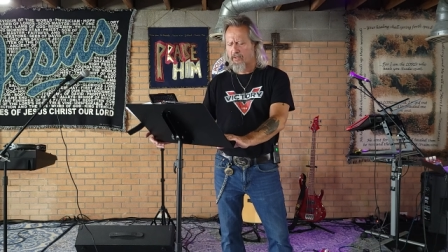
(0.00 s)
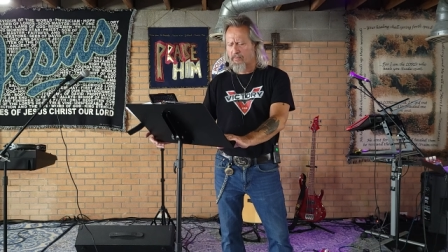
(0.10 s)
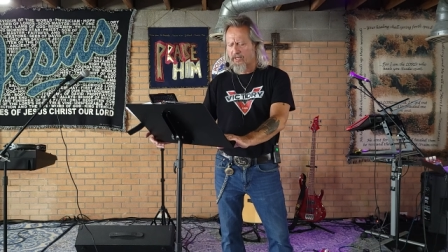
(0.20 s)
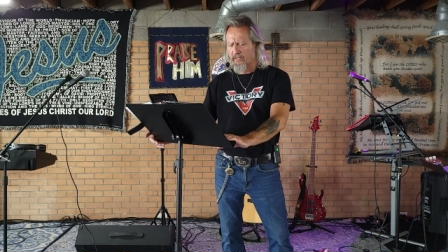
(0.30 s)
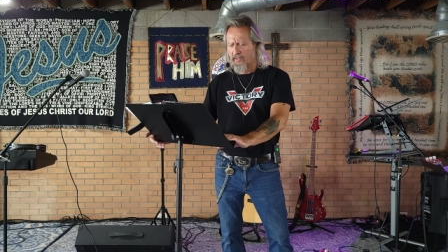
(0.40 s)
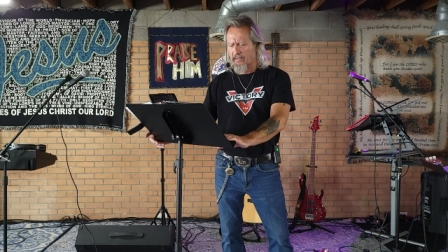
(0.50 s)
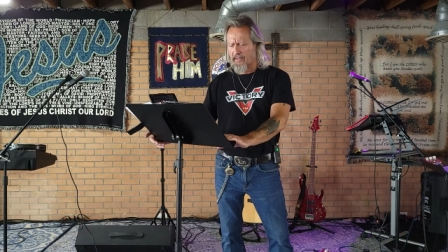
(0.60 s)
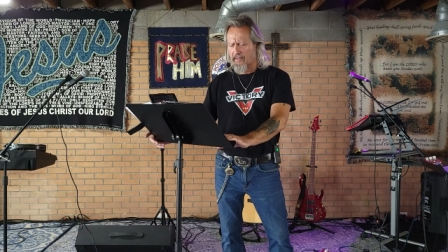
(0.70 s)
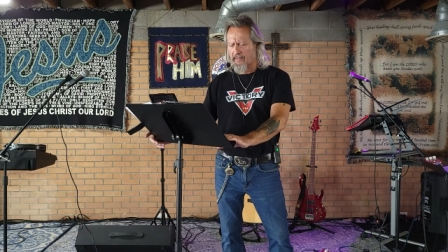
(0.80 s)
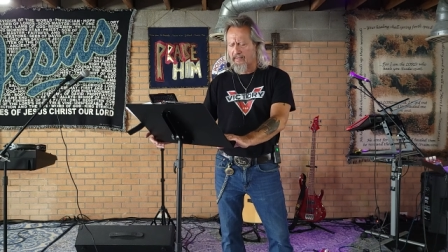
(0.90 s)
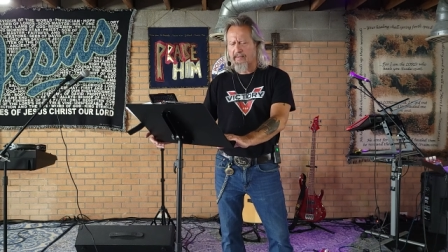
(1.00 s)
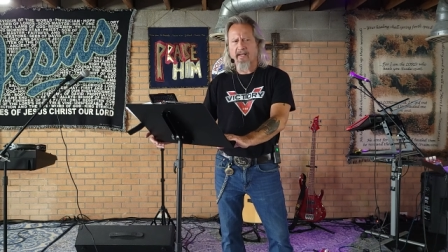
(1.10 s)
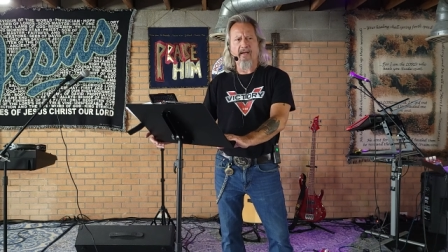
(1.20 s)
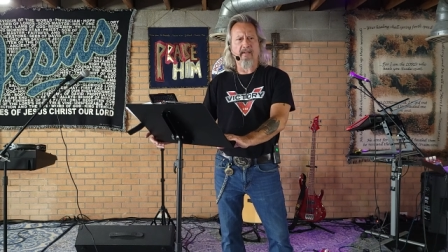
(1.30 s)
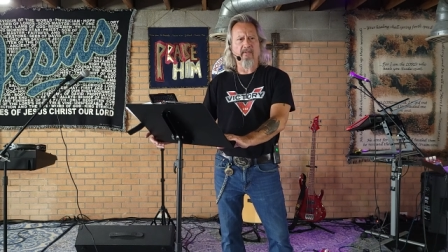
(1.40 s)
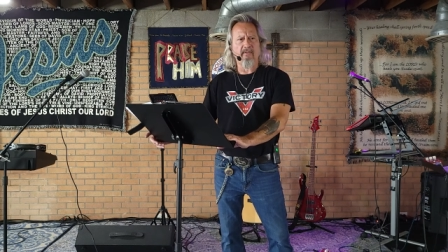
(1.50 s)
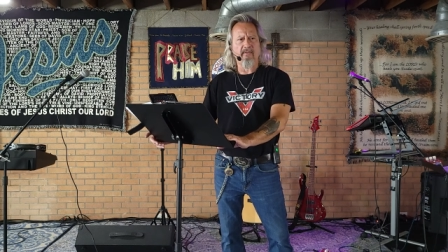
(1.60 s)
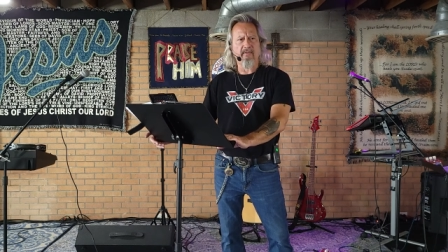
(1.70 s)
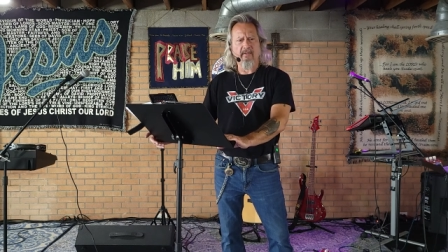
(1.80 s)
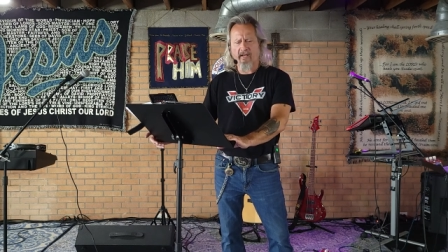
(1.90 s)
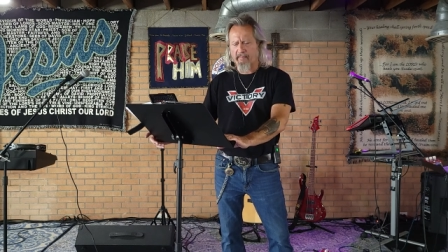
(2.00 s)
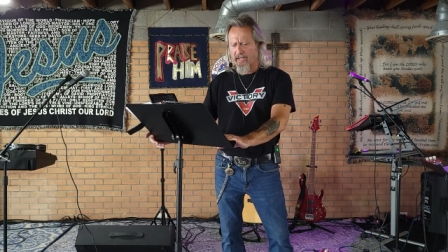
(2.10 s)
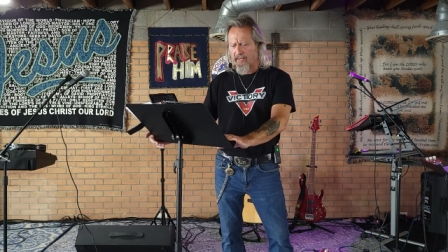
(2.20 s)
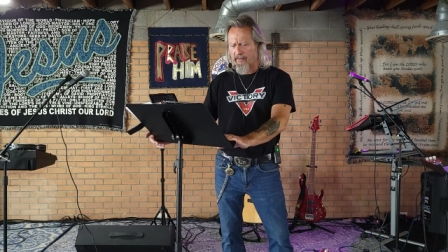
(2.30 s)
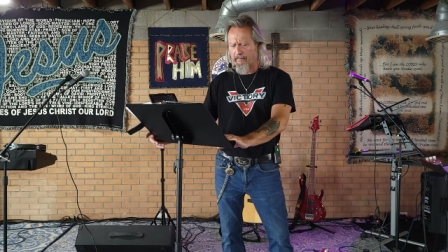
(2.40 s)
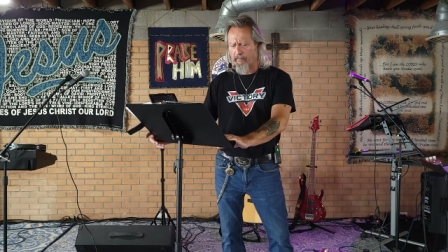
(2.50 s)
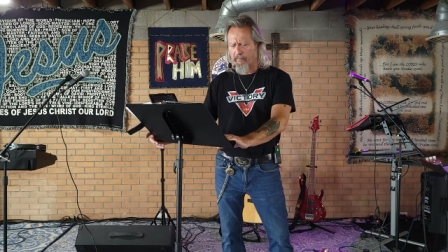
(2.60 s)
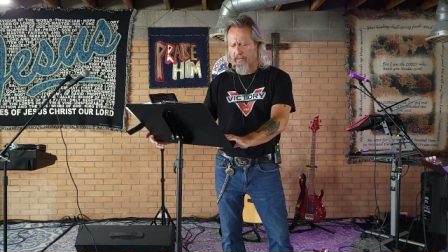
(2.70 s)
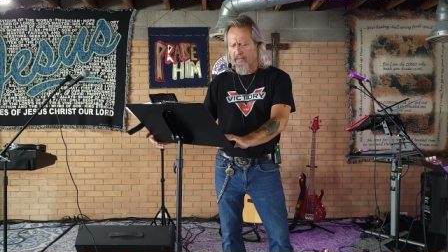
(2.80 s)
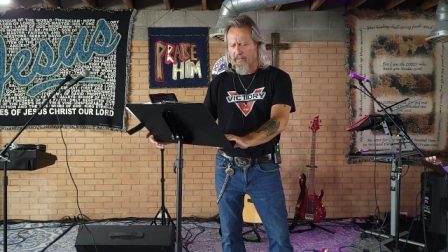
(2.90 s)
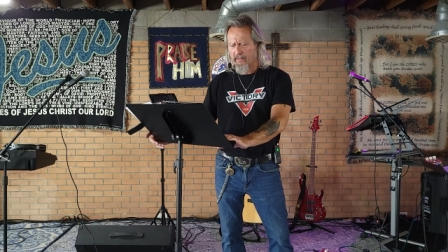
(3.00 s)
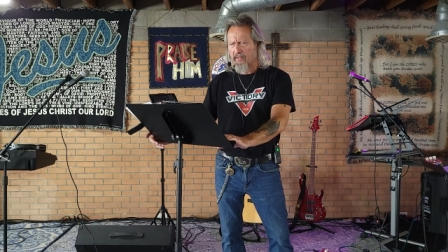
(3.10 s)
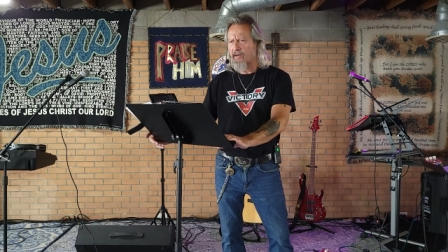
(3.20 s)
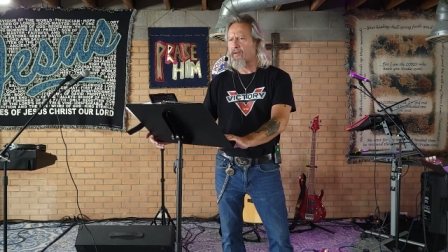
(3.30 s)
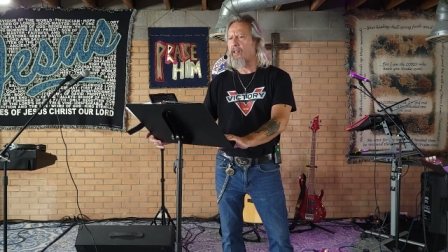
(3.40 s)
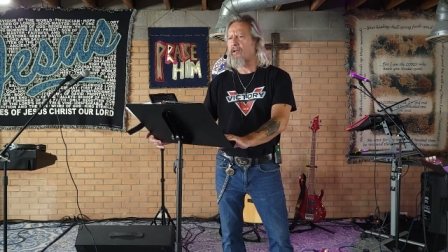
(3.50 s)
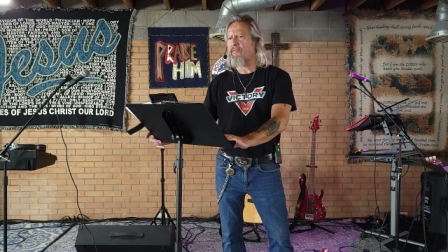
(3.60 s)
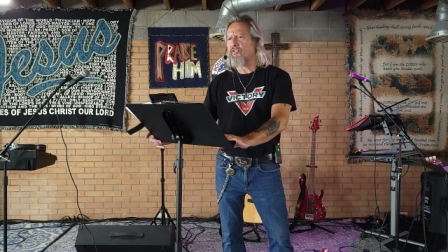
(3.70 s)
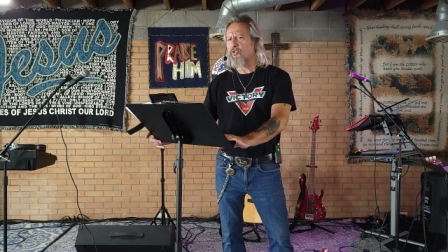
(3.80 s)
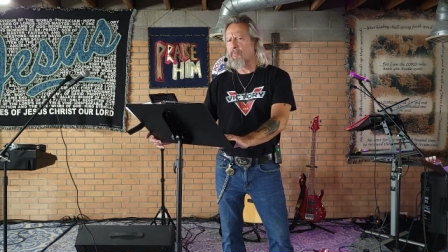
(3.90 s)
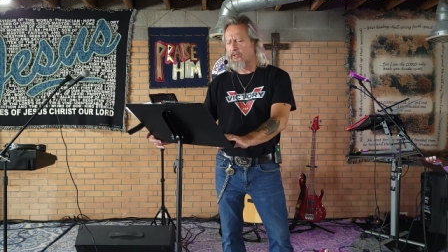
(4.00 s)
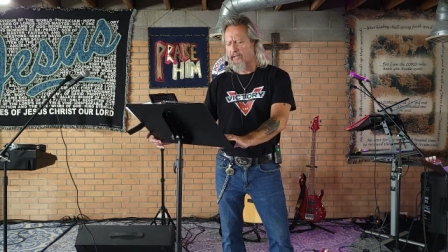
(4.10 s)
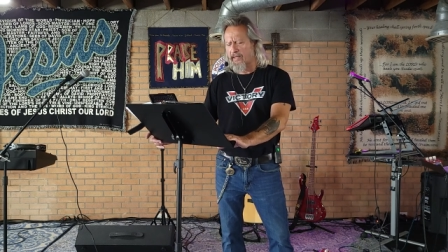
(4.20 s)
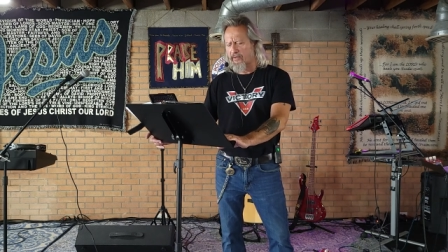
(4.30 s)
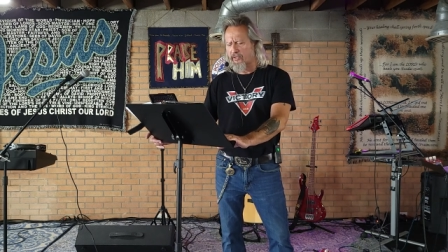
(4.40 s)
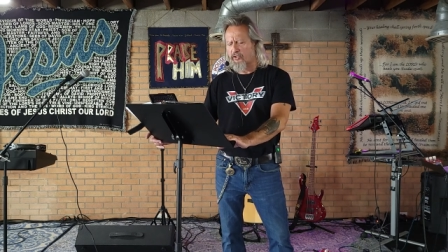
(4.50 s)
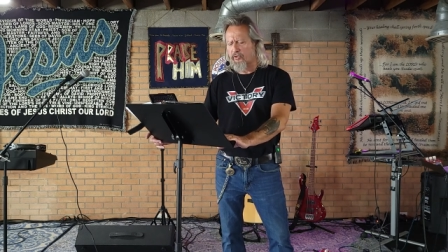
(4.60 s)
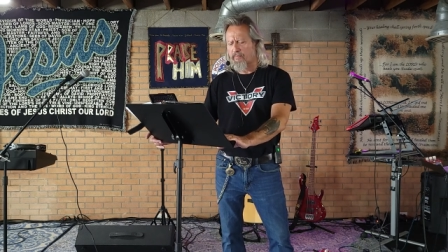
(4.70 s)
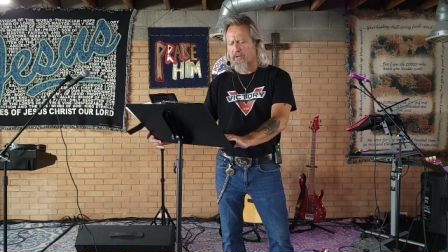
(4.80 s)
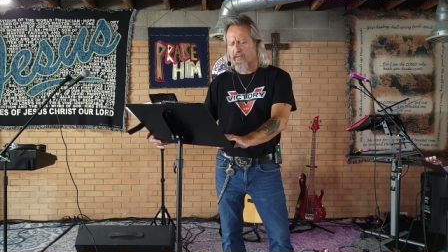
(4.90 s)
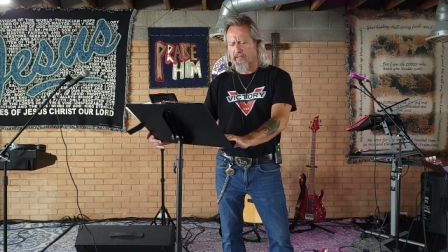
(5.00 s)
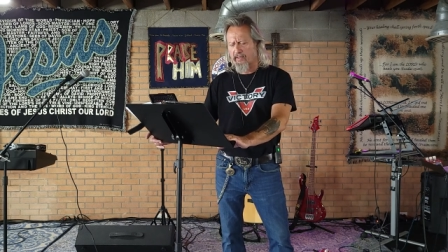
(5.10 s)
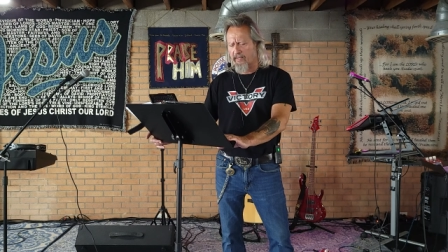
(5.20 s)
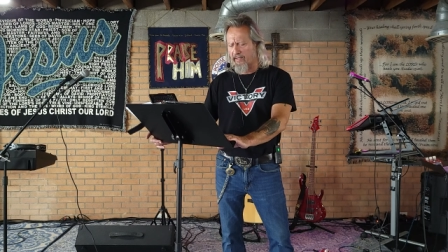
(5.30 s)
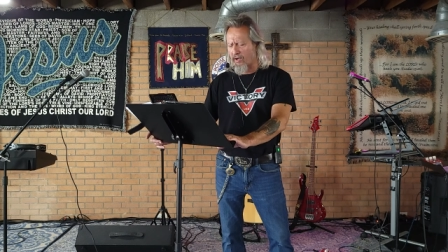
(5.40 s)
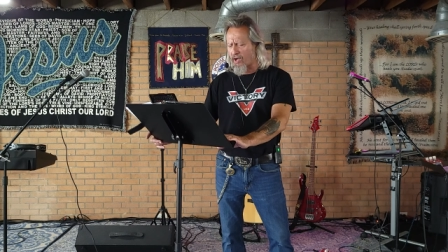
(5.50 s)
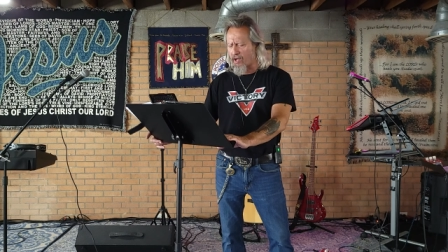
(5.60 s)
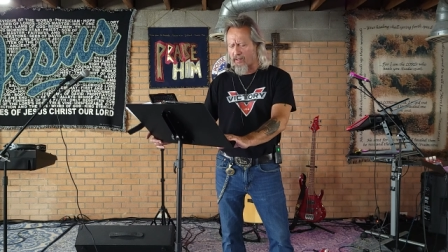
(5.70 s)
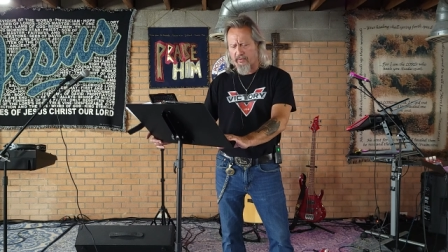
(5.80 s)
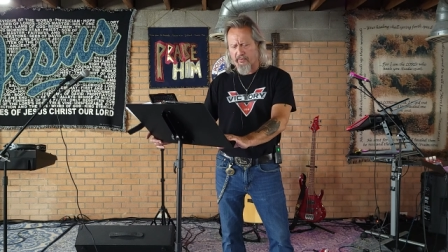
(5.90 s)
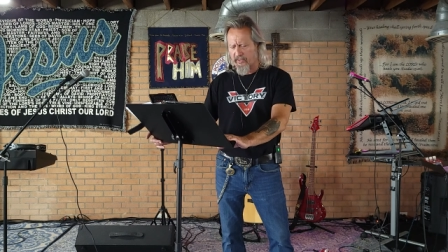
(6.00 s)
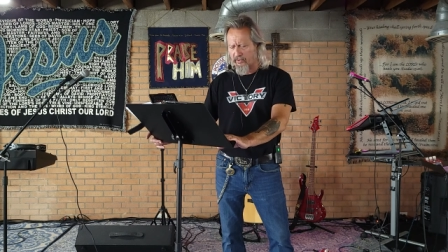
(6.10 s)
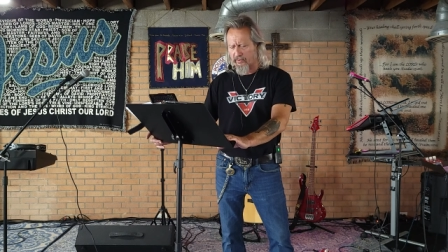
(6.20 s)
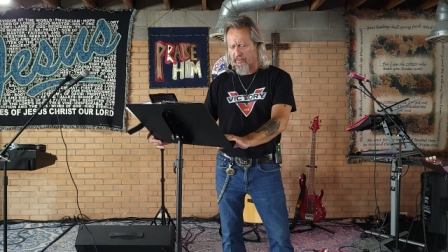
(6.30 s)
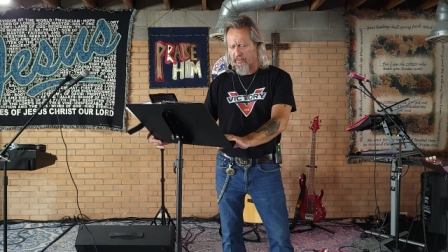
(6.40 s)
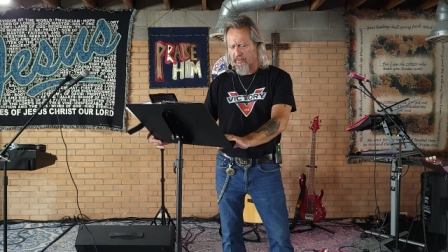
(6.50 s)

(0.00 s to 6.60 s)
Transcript: Oh my God, I need that. Amen? That our love is spilling out into the parking lot in all that we do.